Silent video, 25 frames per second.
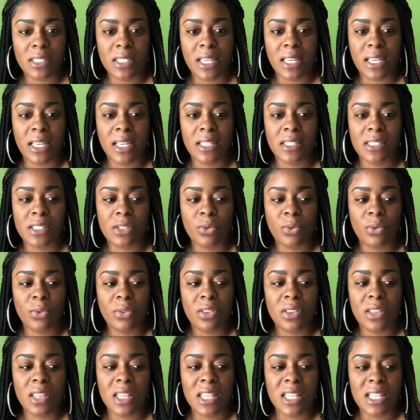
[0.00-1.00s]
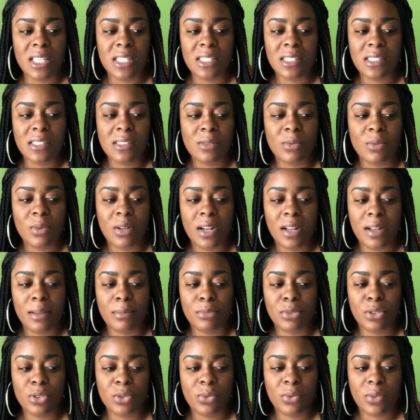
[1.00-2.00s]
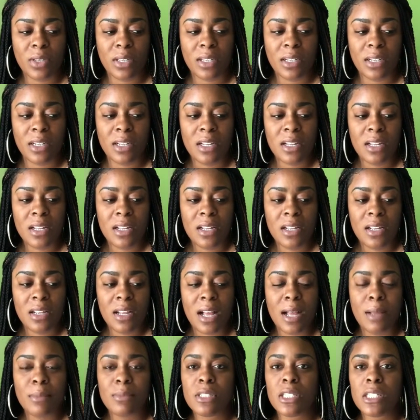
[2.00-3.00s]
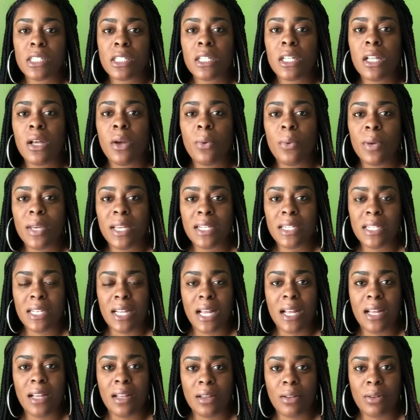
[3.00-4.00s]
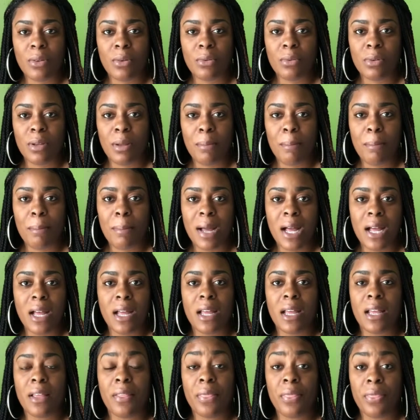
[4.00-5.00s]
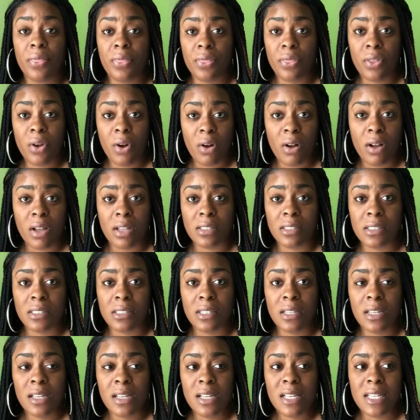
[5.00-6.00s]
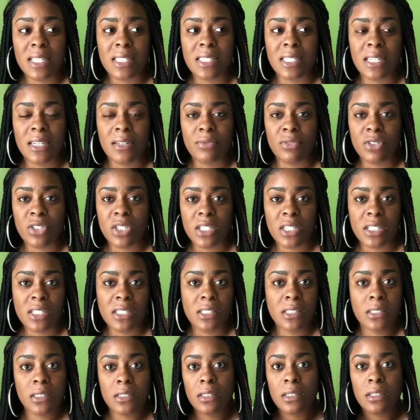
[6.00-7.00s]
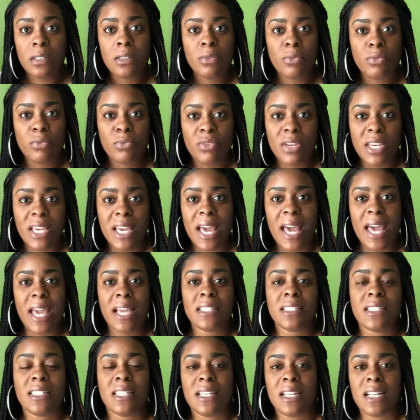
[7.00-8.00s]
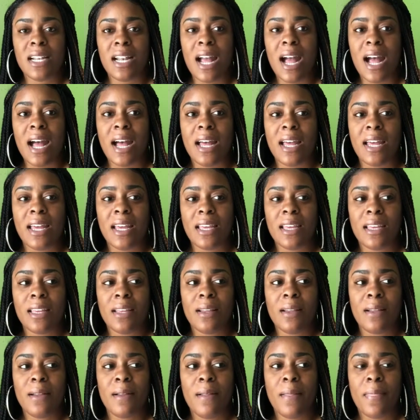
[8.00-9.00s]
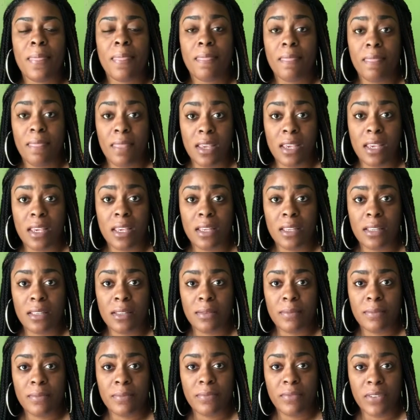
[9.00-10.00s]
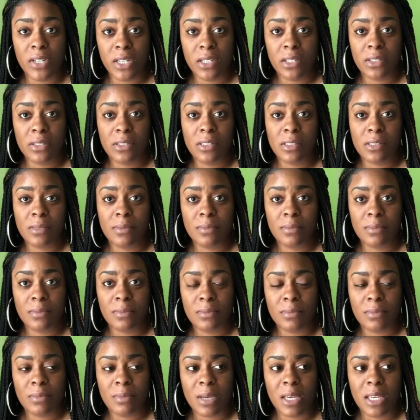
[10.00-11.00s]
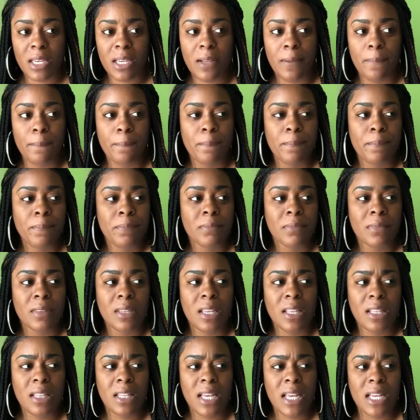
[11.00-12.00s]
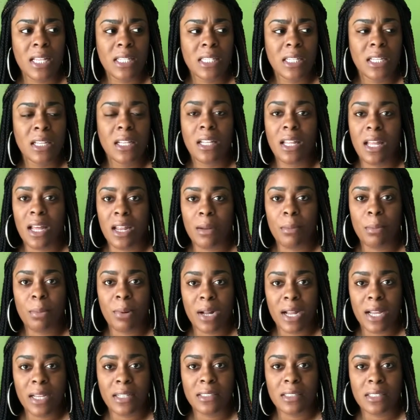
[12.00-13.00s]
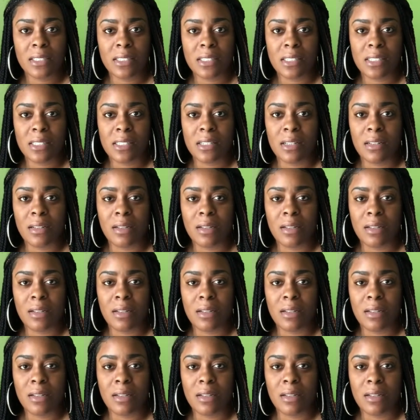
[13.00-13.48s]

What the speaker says: Like, so this is what I'm doing. I'm slowing down my thoughts. Instead of just reacting, I think first, right? And that took a lot of practice.